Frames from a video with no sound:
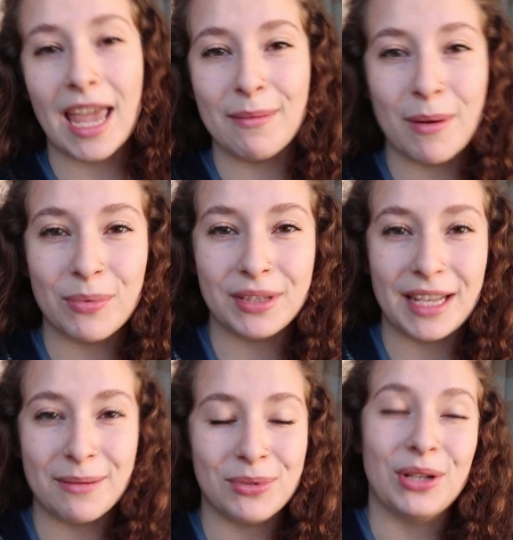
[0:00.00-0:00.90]
came up with
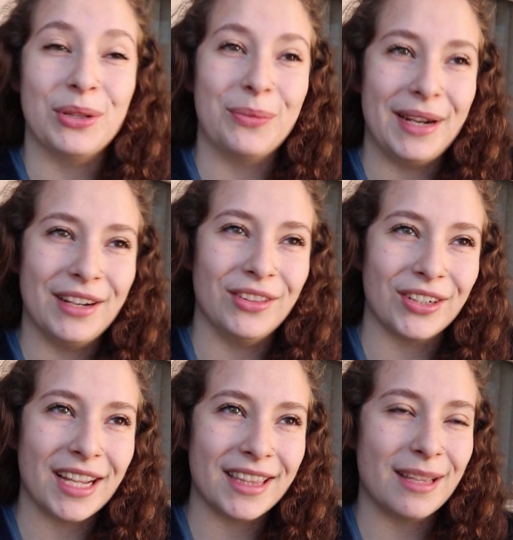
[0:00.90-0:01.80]
names on the way to
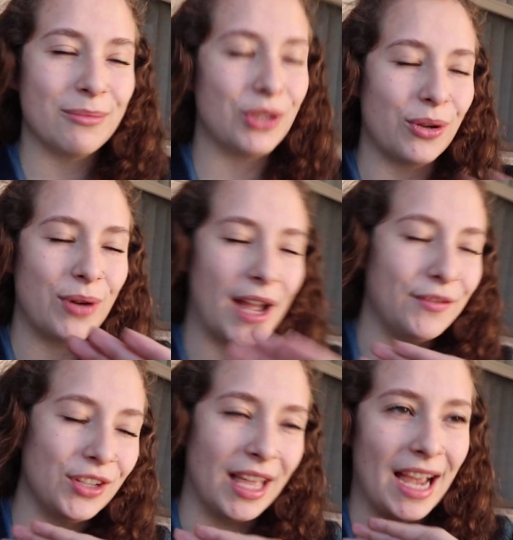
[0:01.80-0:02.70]
look at them. So
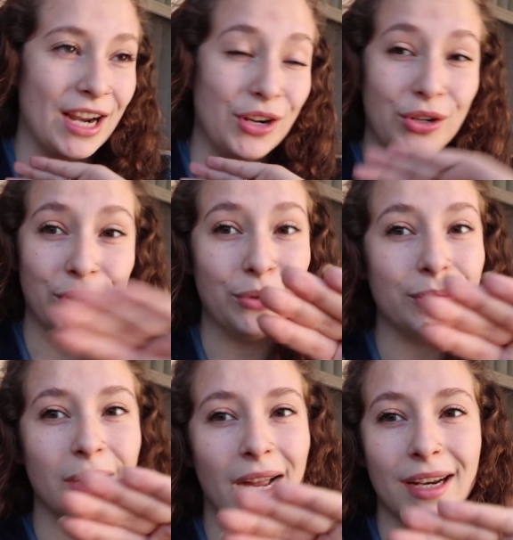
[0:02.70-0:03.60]
after that, I
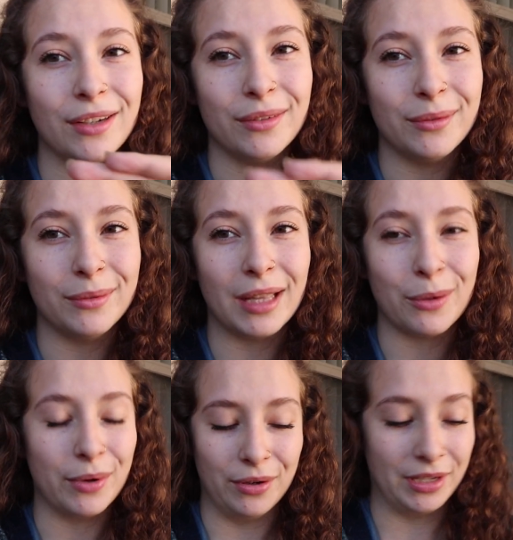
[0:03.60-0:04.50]
knew, I knew
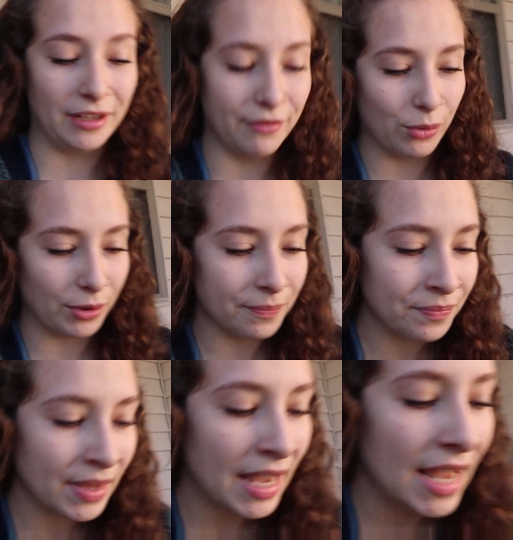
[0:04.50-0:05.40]
like we were done for.
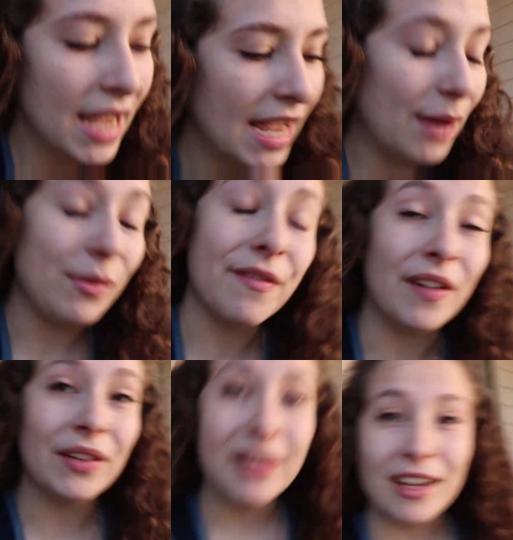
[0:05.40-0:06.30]
And we
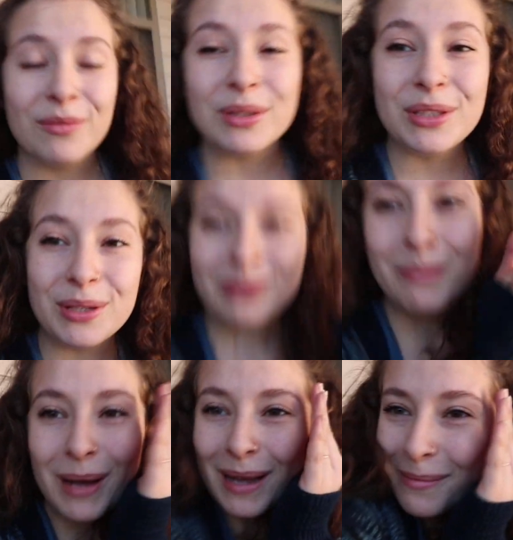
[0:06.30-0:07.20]
fell in love with two
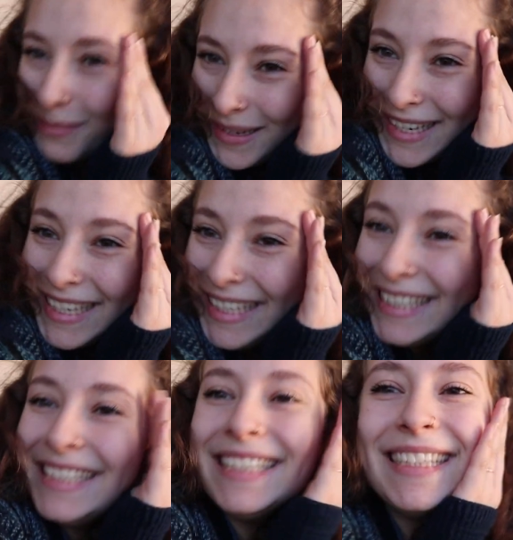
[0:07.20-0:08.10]
puppies.
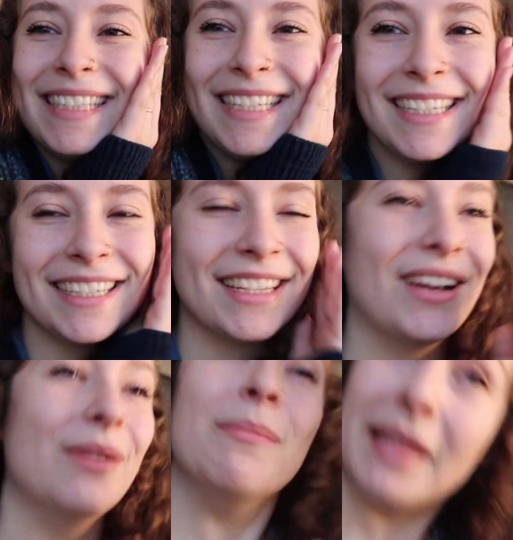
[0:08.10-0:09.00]

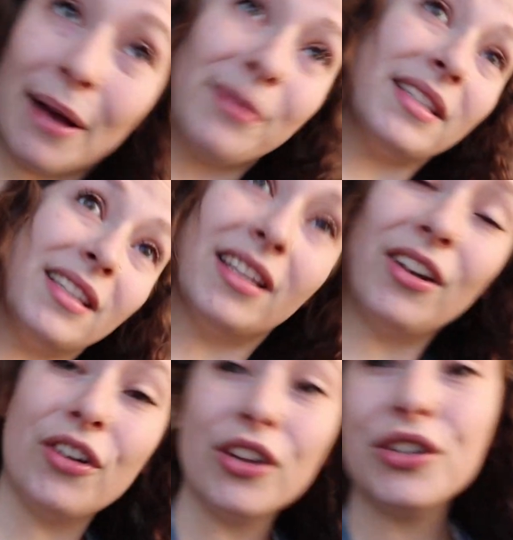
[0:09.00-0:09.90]
So, but that was
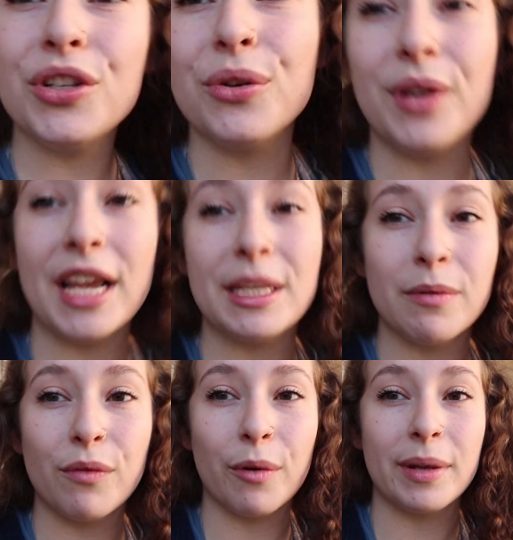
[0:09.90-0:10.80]
literally two days
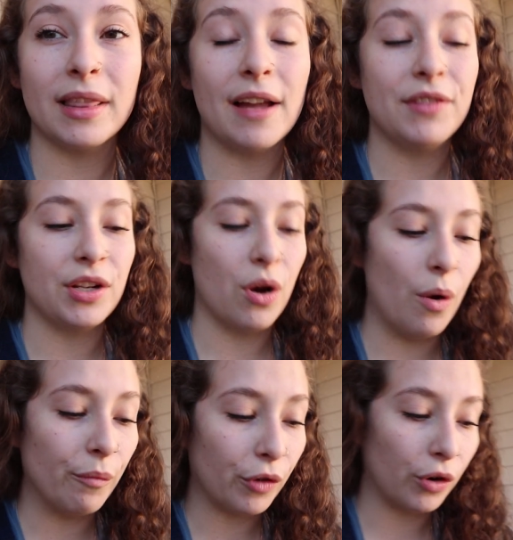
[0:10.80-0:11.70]
before we left to go
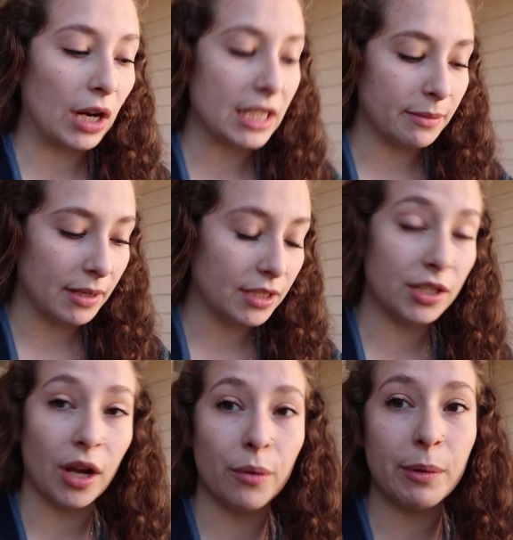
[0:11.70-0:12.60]
home for Christmas.
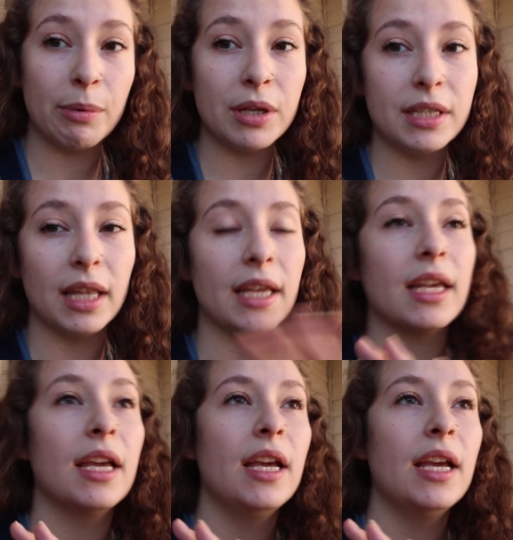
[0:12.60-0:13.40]
So we put like,